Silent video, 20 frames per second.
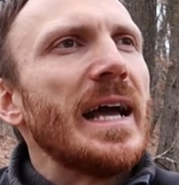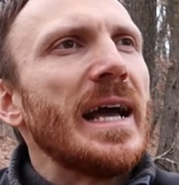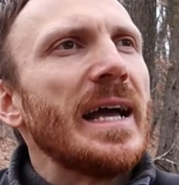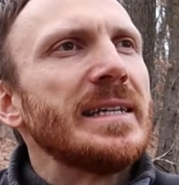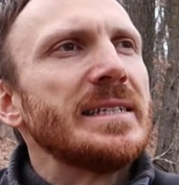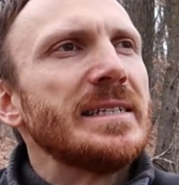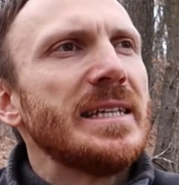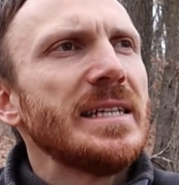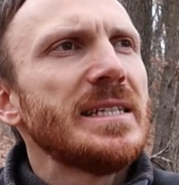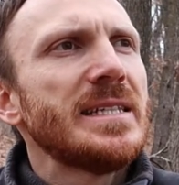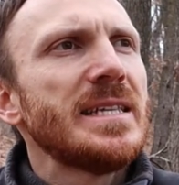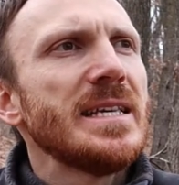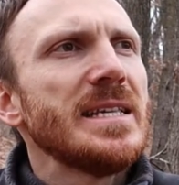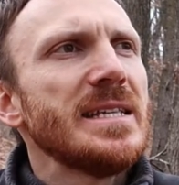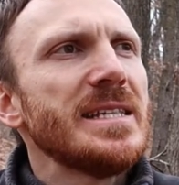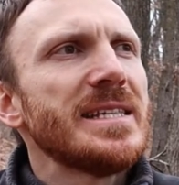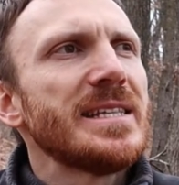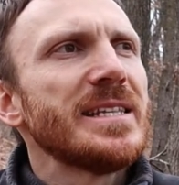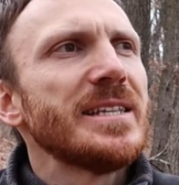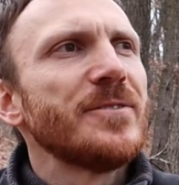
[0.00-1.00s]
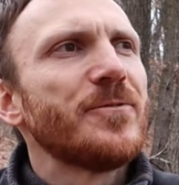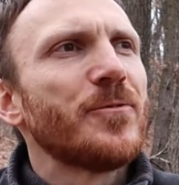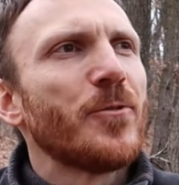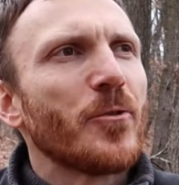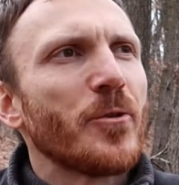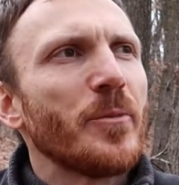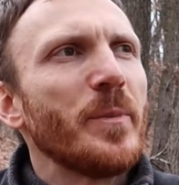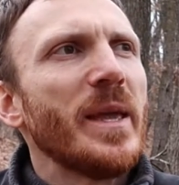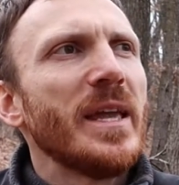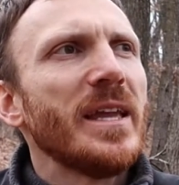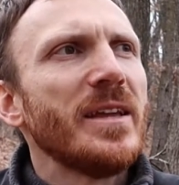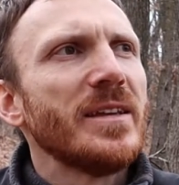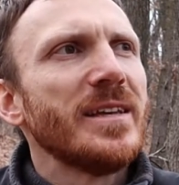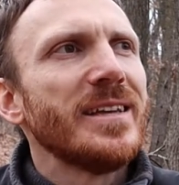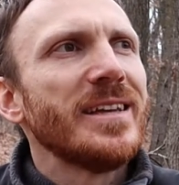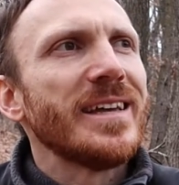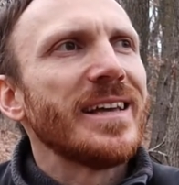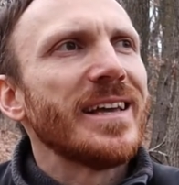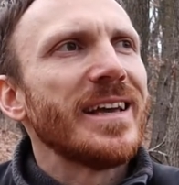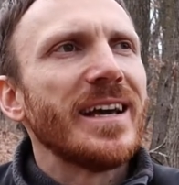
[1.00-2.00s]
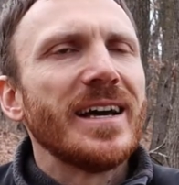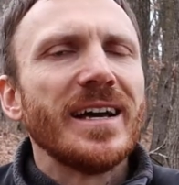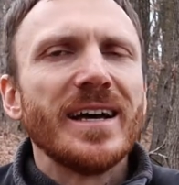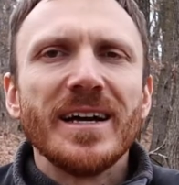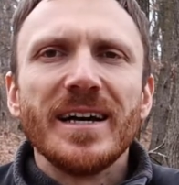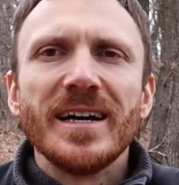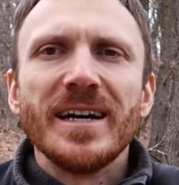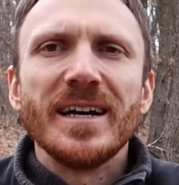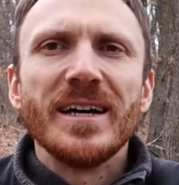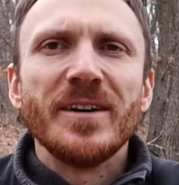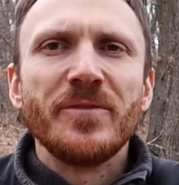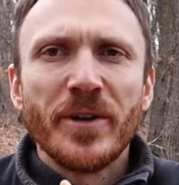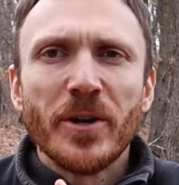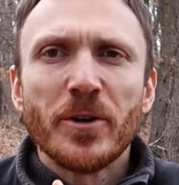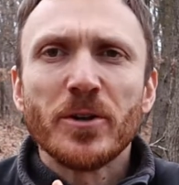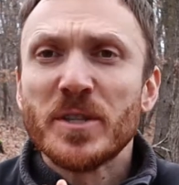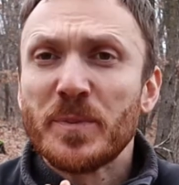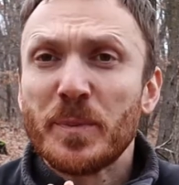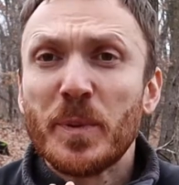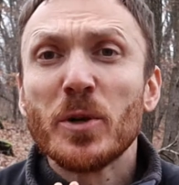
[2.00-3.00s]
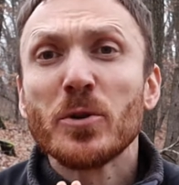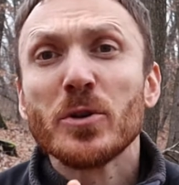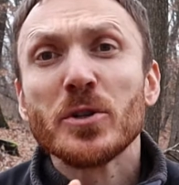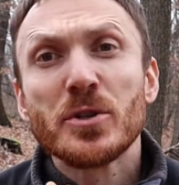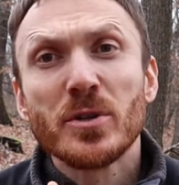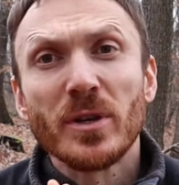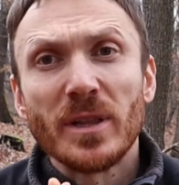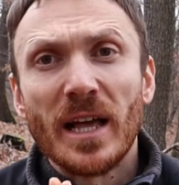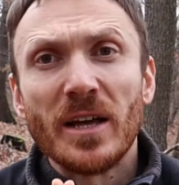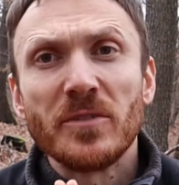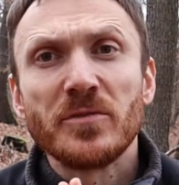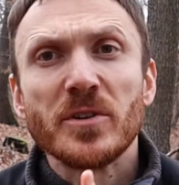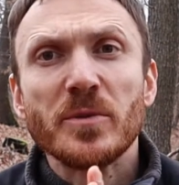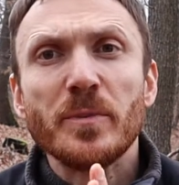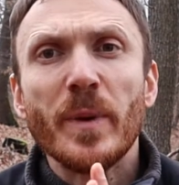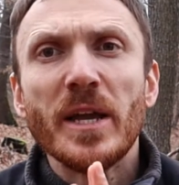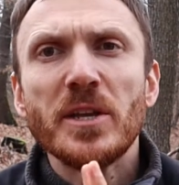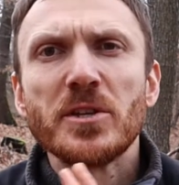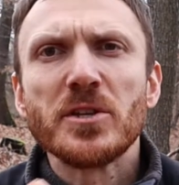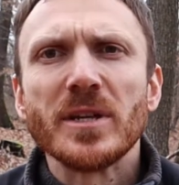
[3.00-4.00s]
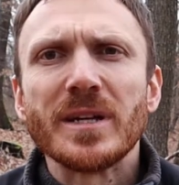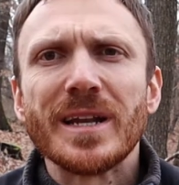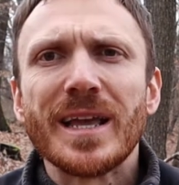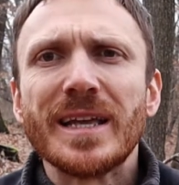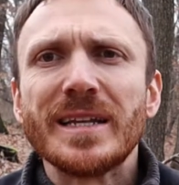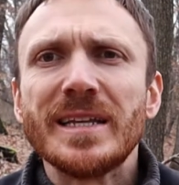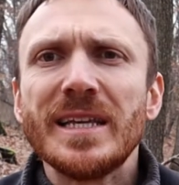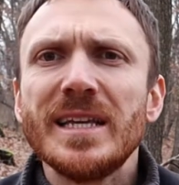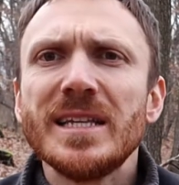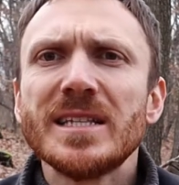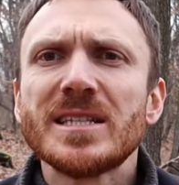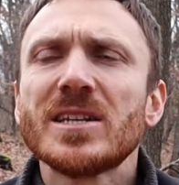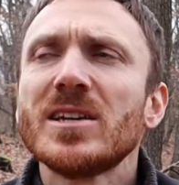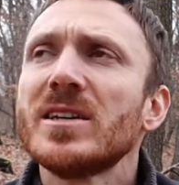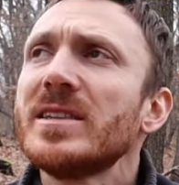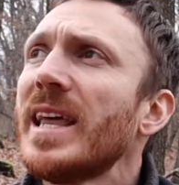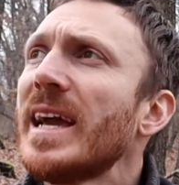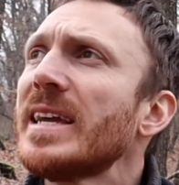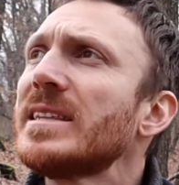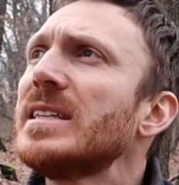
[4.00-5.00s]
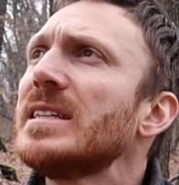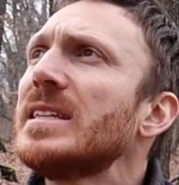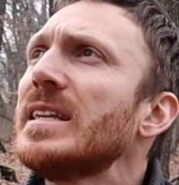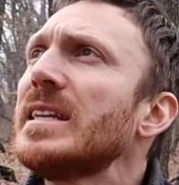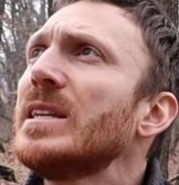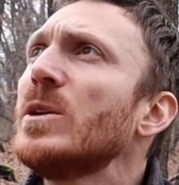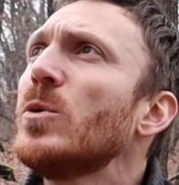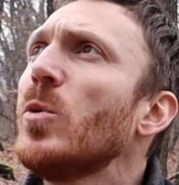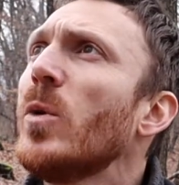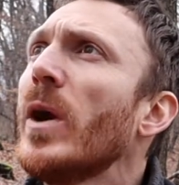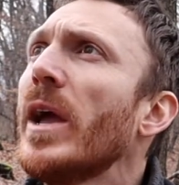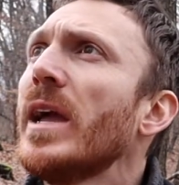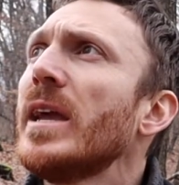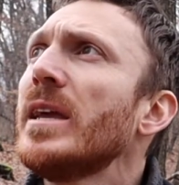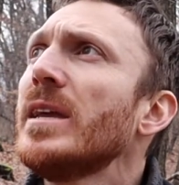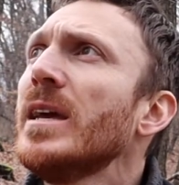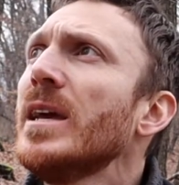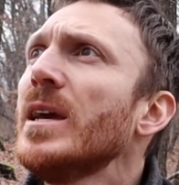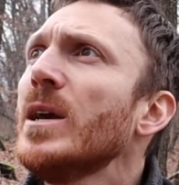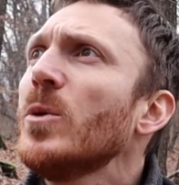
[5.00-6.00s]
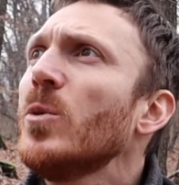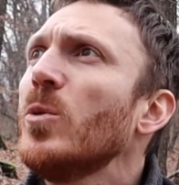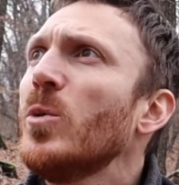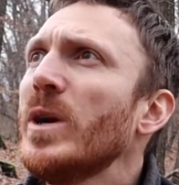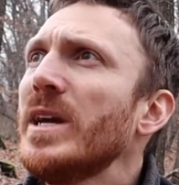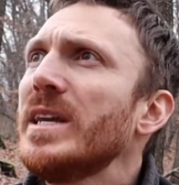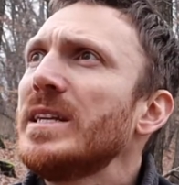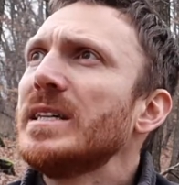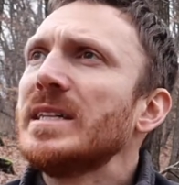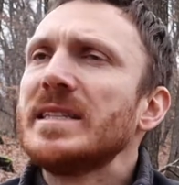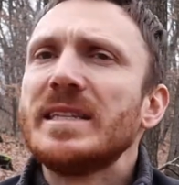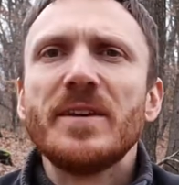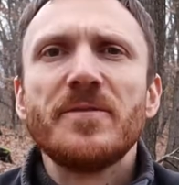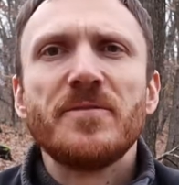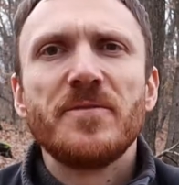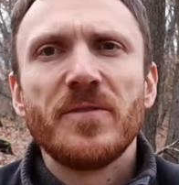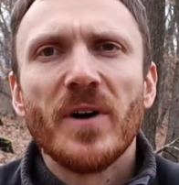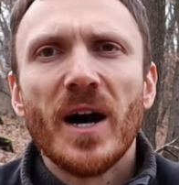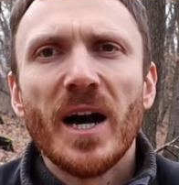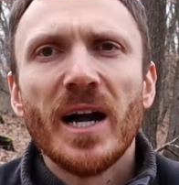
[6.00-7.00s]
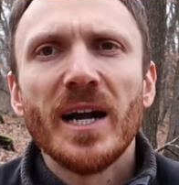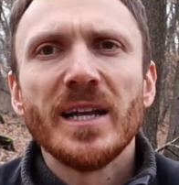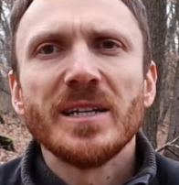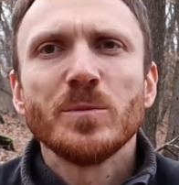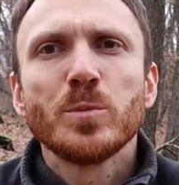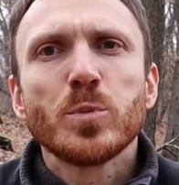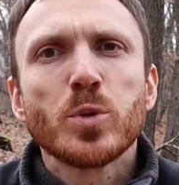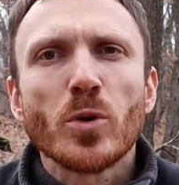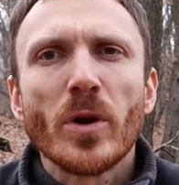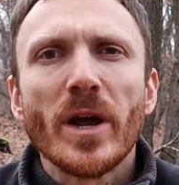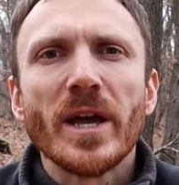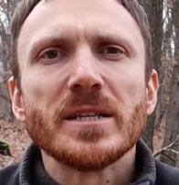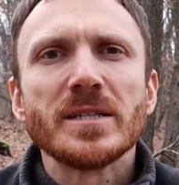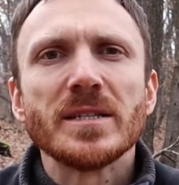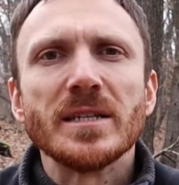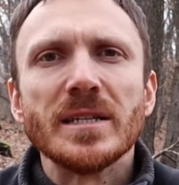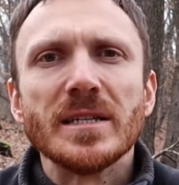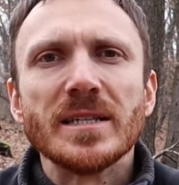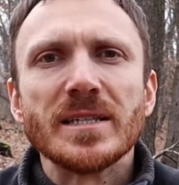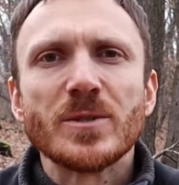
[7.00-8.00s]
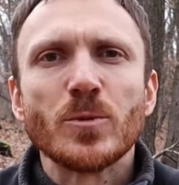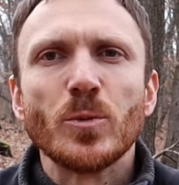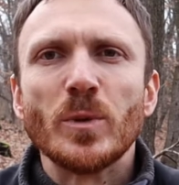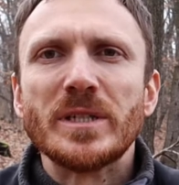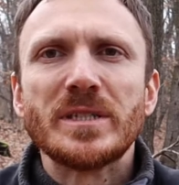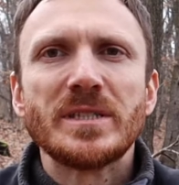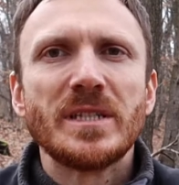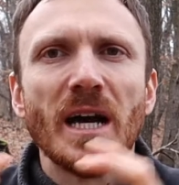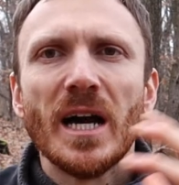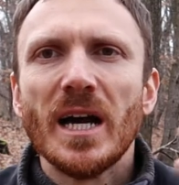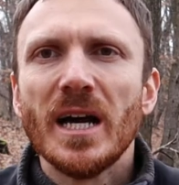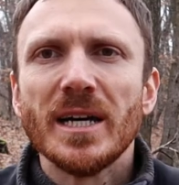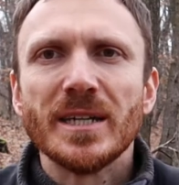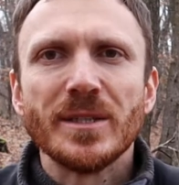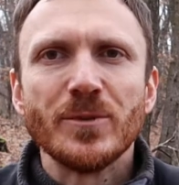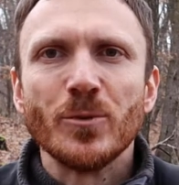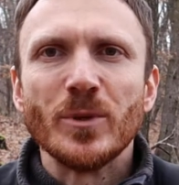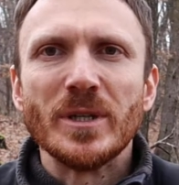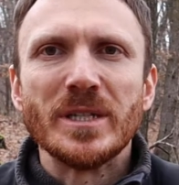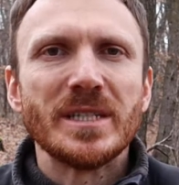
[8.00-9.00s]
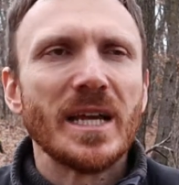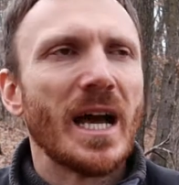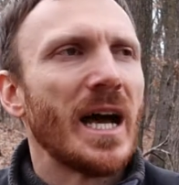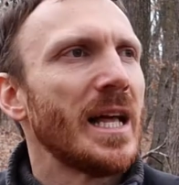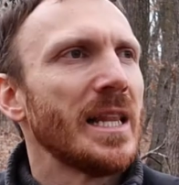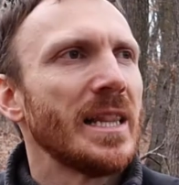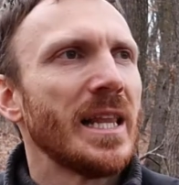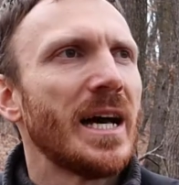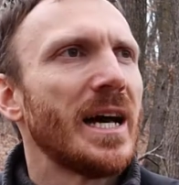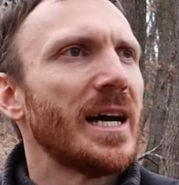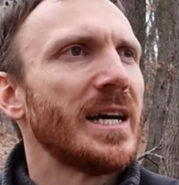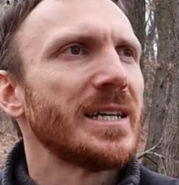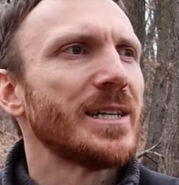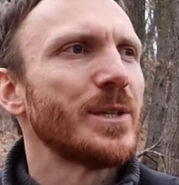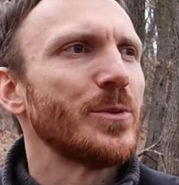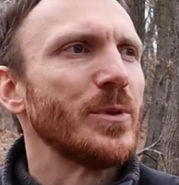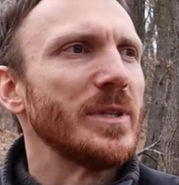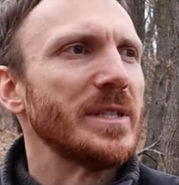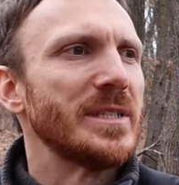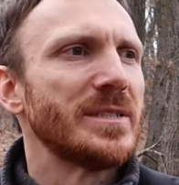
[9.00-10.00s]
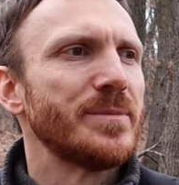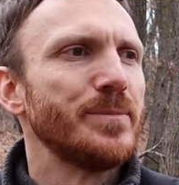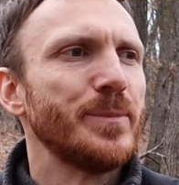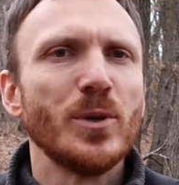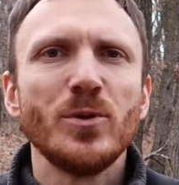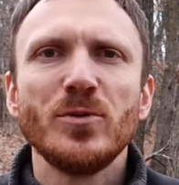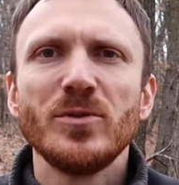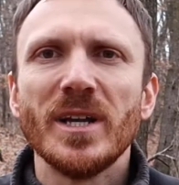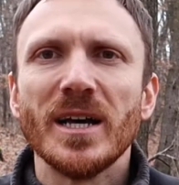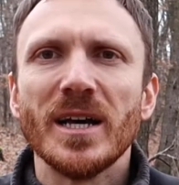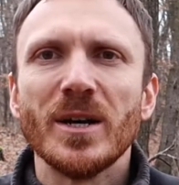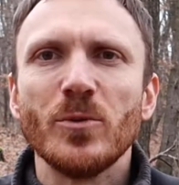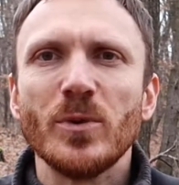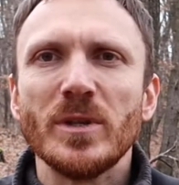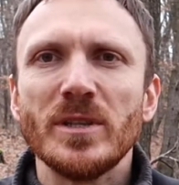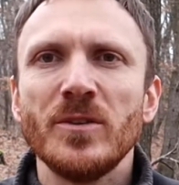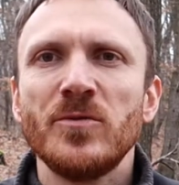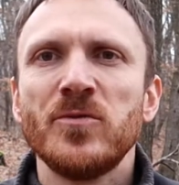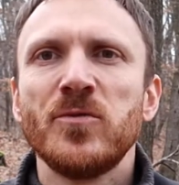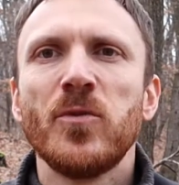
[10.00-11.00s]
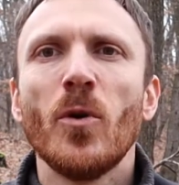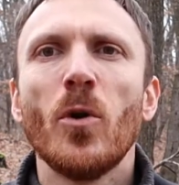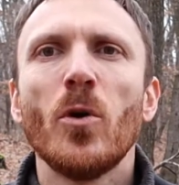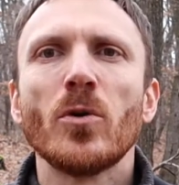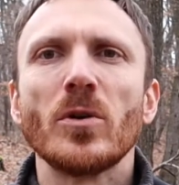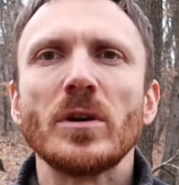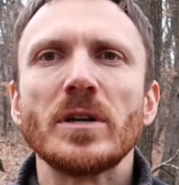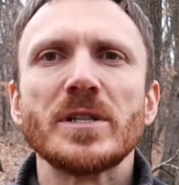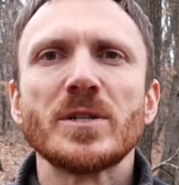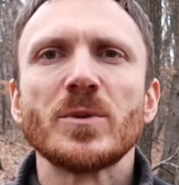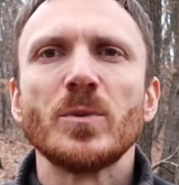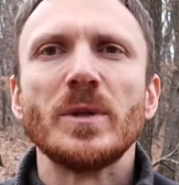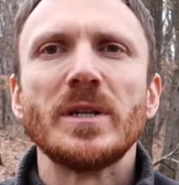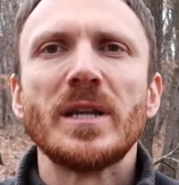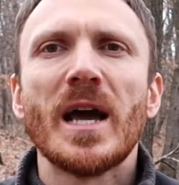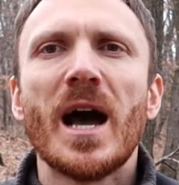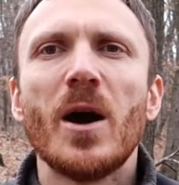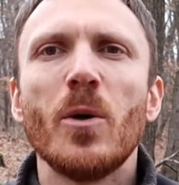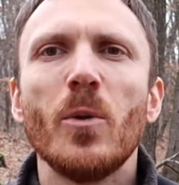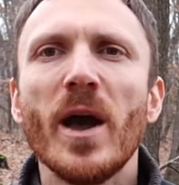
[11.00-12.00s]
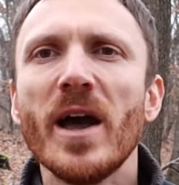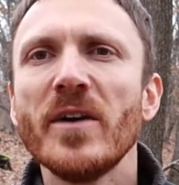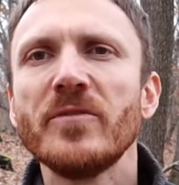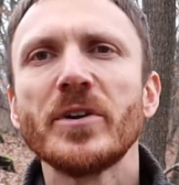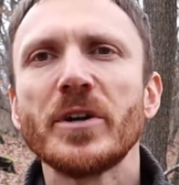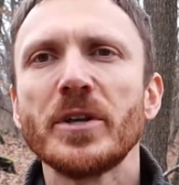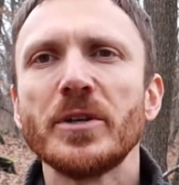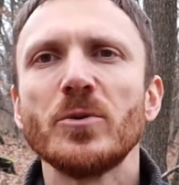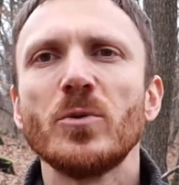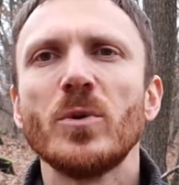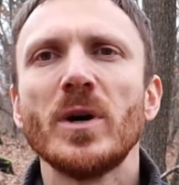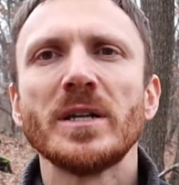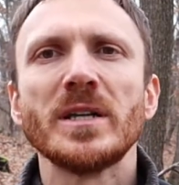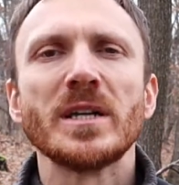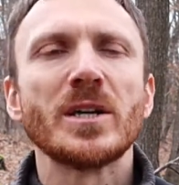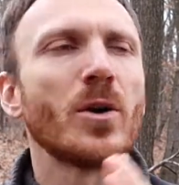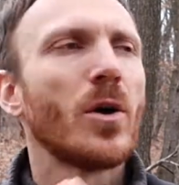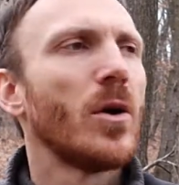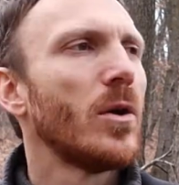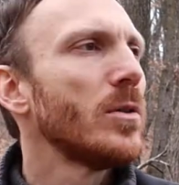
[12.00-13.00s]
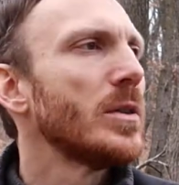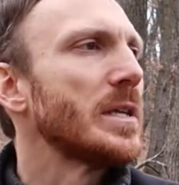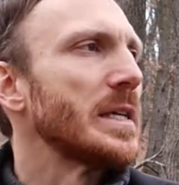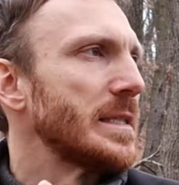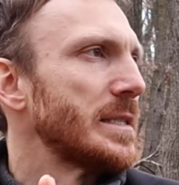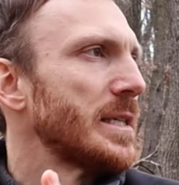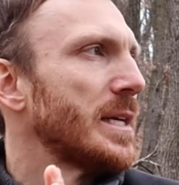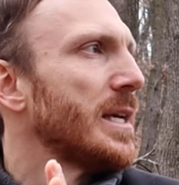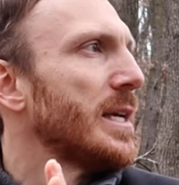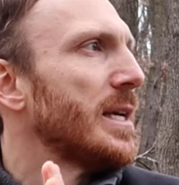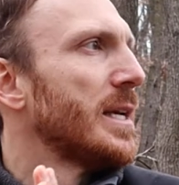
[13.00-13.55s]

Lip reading: And this is for me a very spiritual affirmation, and is connected in a way with the divine presence, with God, with Allah, with Buddha, with the Force, with however you want to call it.